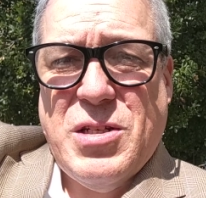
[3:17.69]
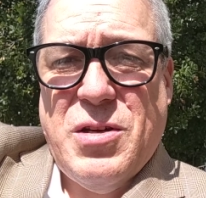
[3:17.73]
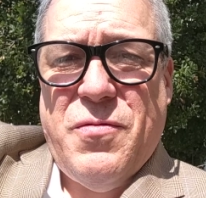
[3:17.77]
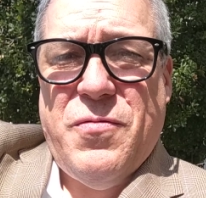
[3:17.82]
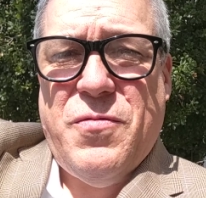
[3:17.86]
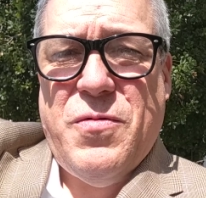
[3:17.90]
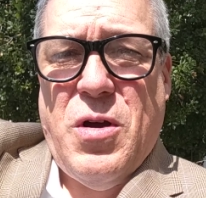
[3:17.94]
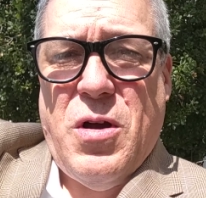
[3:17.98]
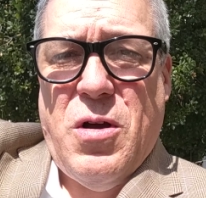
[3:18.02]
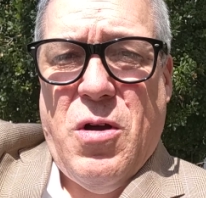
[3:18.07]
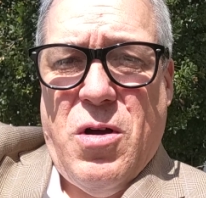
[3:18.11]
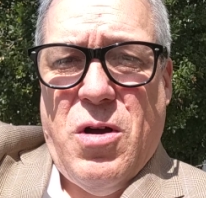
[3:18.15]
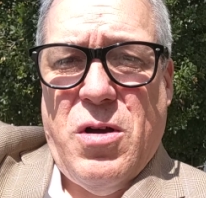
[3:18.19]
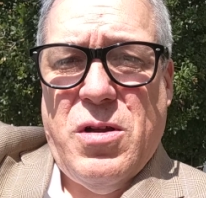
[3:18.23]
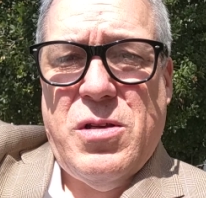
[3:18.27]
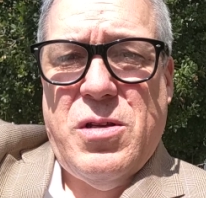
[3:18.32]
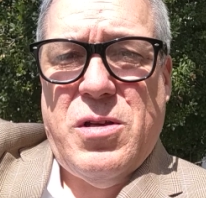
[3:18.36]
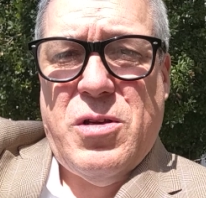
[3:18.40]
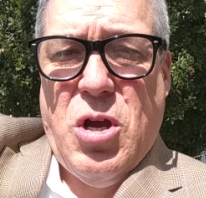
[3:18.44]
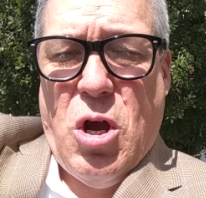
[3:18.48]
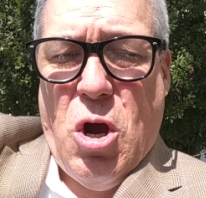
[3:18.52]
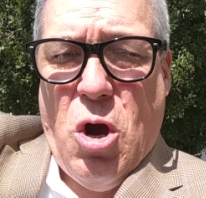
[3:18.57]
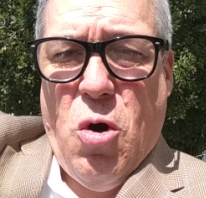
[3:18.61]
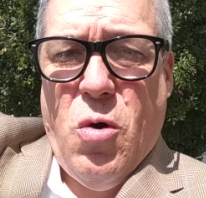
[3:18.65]
of
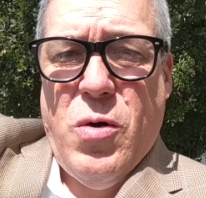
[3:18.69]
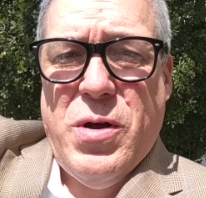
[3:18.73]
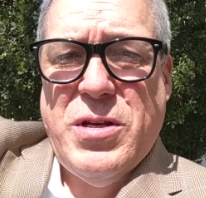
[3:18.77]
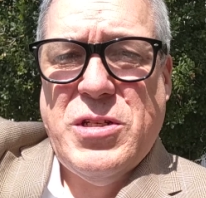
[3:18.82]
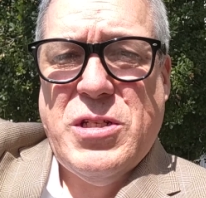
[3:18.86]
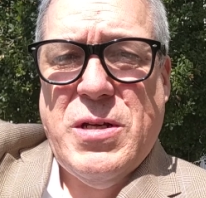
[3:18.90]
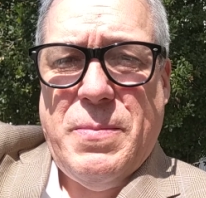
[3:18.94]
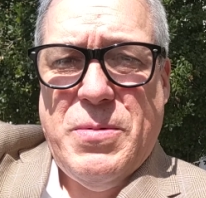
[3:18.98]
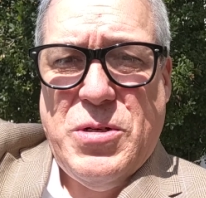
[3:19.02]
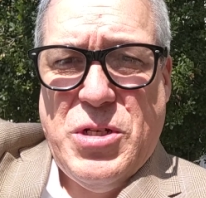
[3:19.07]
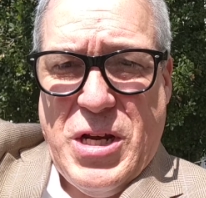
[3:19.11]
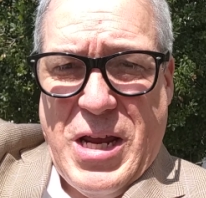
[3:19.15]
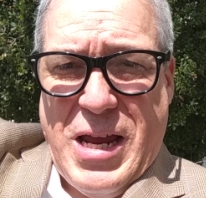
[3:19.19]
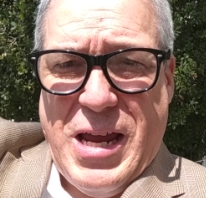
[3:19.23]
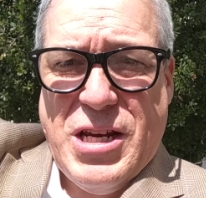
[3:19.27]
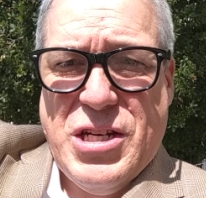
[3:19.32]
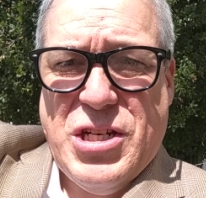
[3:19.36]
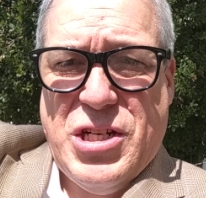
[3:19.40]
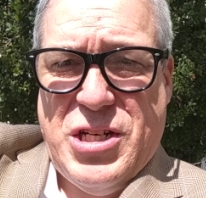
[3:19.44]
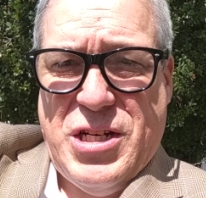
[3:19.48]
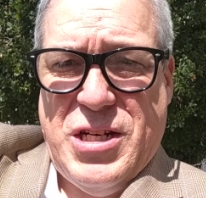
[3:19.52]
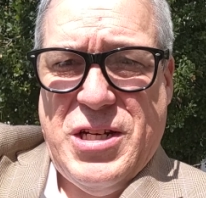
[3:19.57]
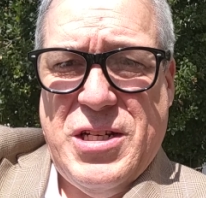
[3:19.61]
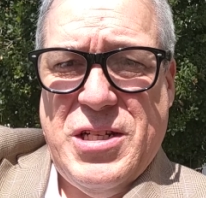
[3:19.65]
Cohen's
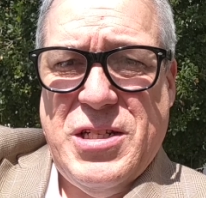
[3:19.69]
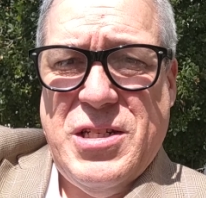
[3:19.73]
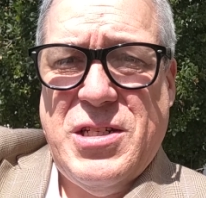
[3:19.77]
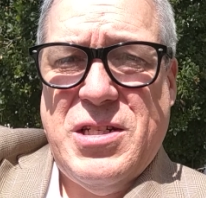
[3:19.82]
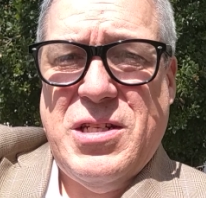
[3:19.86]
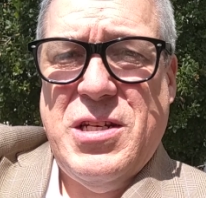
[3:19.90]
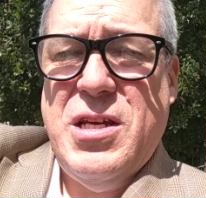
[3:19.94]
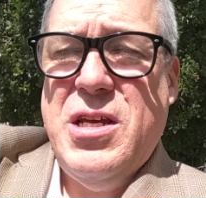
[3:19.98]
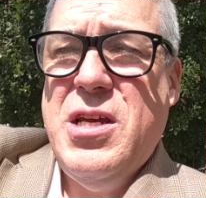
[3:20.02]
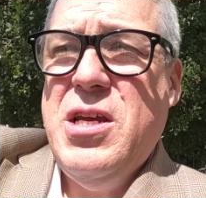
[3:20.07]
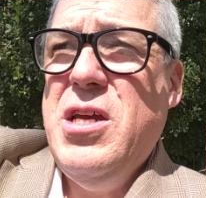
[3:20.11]
objections,